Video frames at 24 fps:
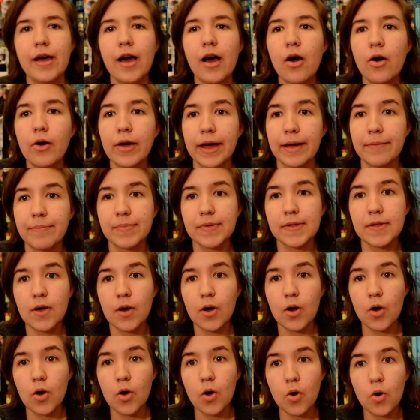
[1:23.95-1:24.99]
Okay,
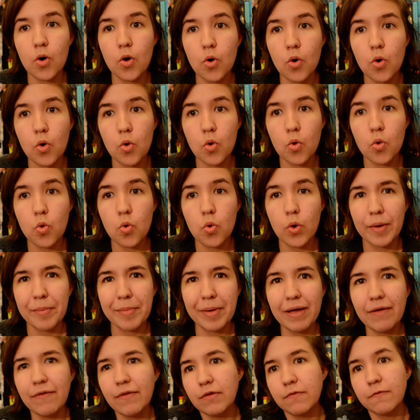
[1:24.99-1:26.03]
so am
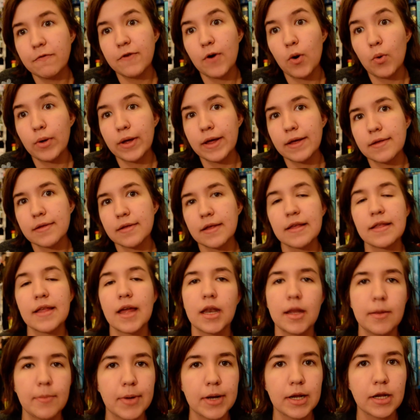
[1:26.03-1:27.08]
I even focused? Is
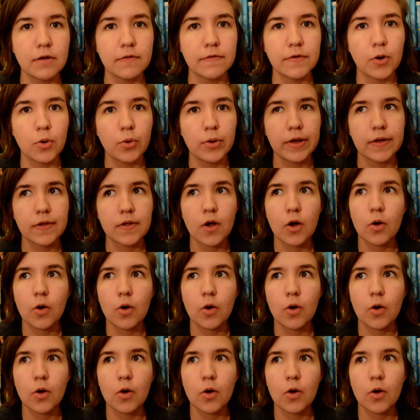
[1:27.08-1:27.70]
anybody in focus?